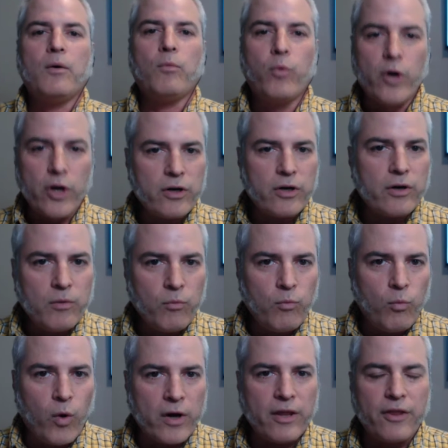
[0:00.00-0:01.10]
We're
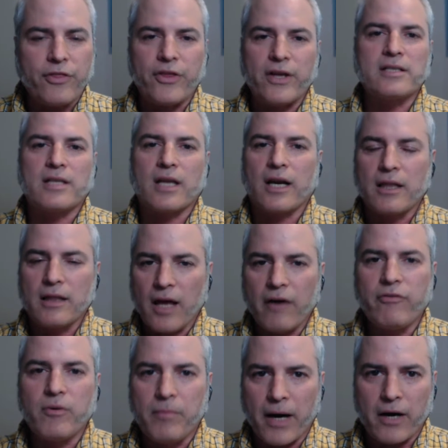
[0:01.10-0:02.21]
one of the things that I
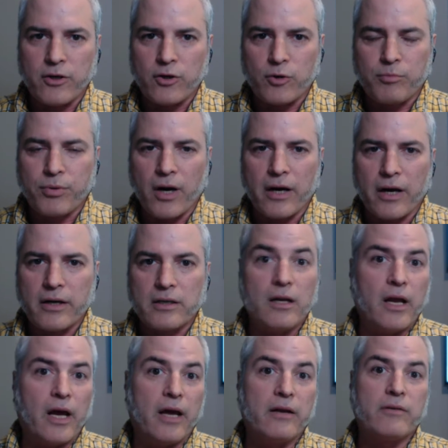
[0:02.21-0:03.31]
love about your product
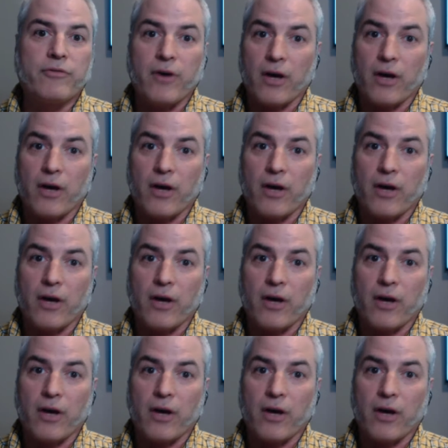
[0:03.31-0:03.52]
and